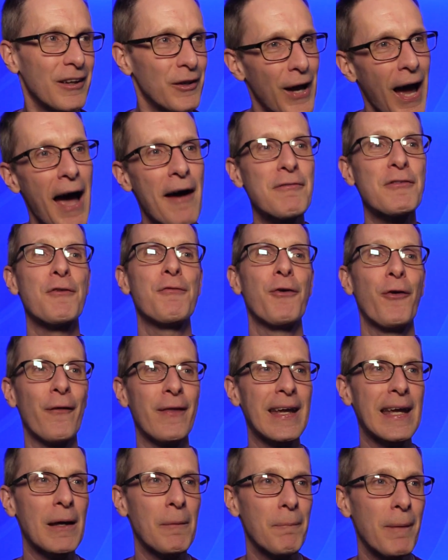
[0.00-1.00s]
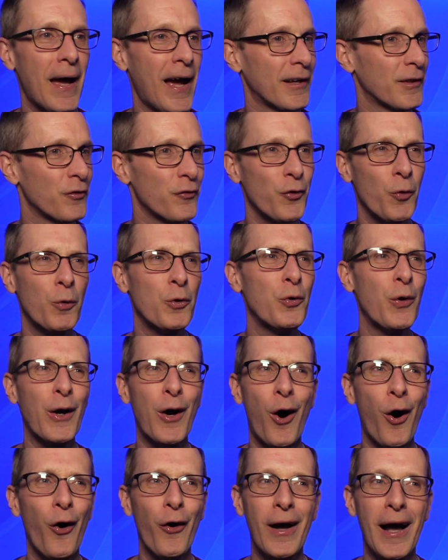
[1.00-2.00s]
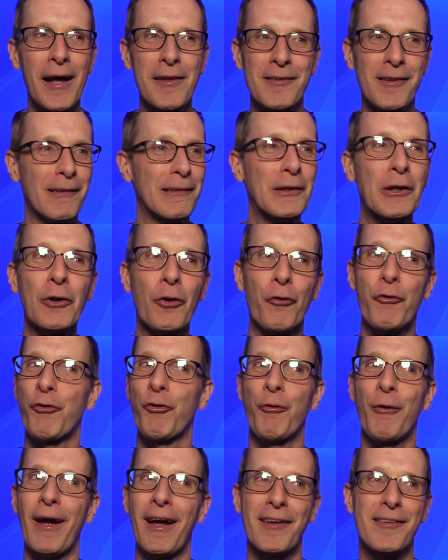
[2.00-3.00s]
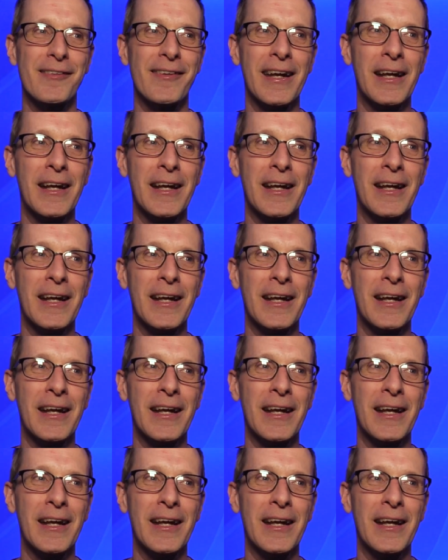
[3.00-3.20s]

You have to feel the impact. And so we're doing all kinds of little tricks.